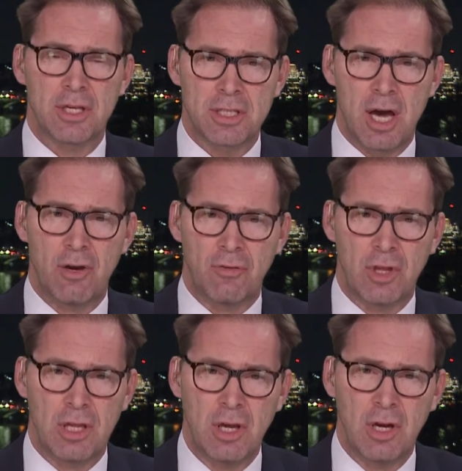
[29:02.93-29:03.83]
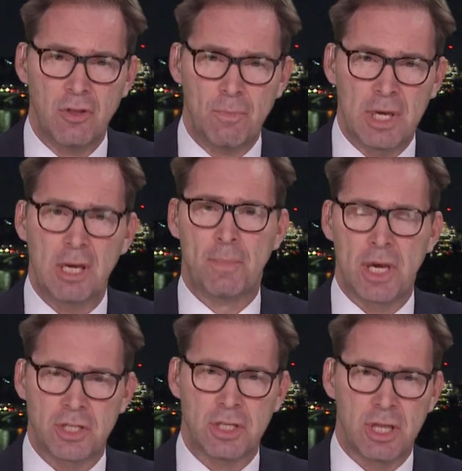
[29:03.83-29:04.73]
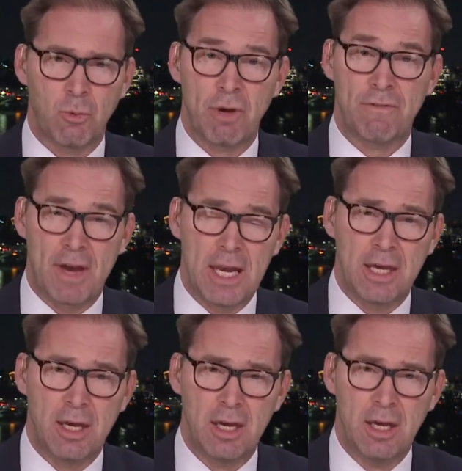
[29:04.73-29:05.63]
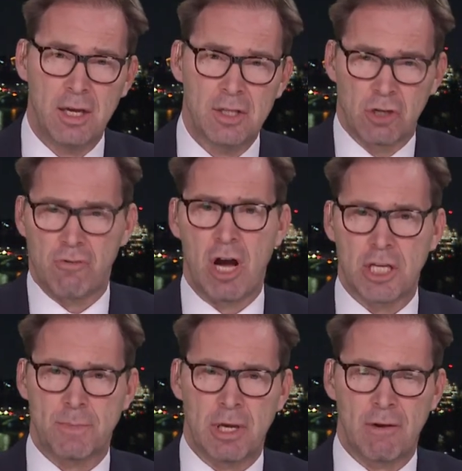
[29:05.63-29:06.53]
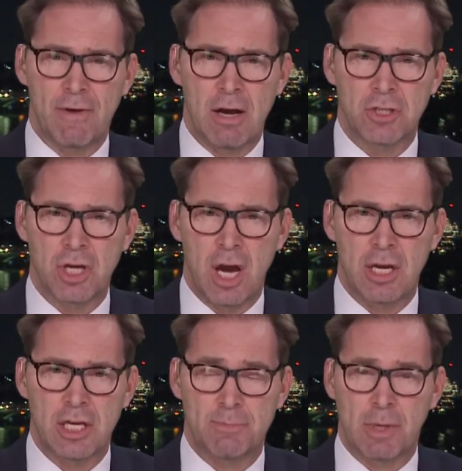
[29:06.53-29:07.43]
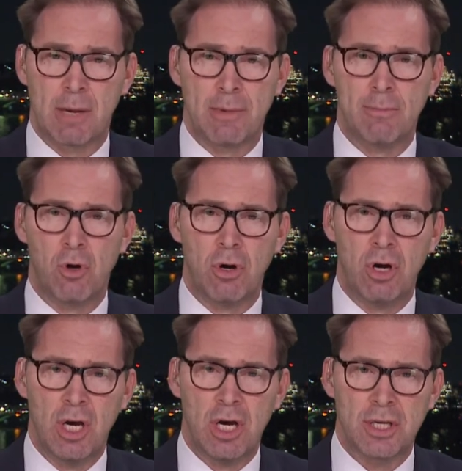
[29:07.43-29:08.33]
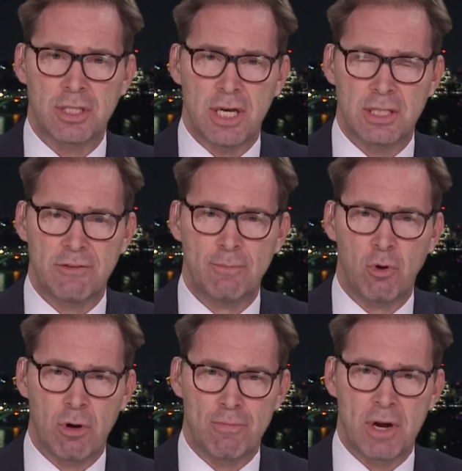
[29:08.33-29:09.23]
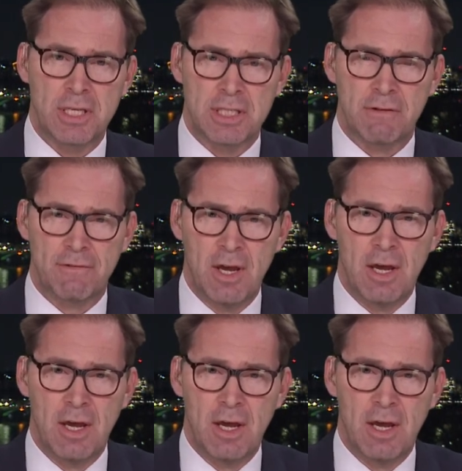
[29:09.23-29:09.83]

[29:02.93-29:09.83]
sign of the bigger picture that we're failing to grasp here, of how China is becoming more assertive, more abrasive,